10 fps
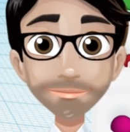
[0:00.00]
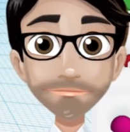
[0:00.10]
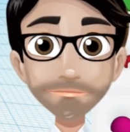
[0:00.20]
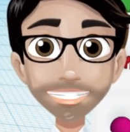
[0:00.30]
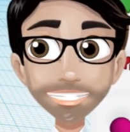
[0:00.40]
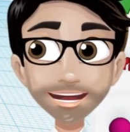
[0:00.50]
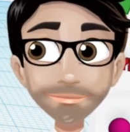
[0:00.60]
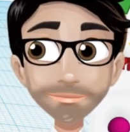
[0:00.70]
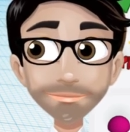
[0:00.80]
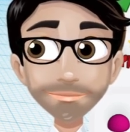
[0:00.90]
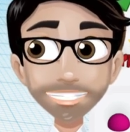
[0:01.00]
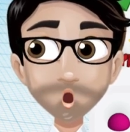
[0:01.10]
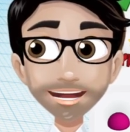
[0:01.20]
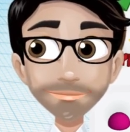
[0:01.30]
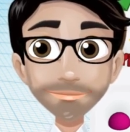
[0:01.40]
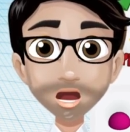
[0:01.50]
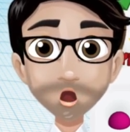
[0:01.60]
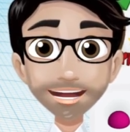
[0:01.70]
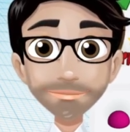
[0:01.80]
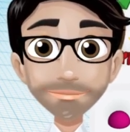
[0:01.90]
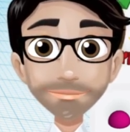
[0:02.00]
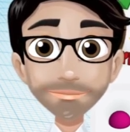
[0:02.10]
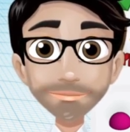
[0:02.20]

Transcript: rotate it 90 degrees,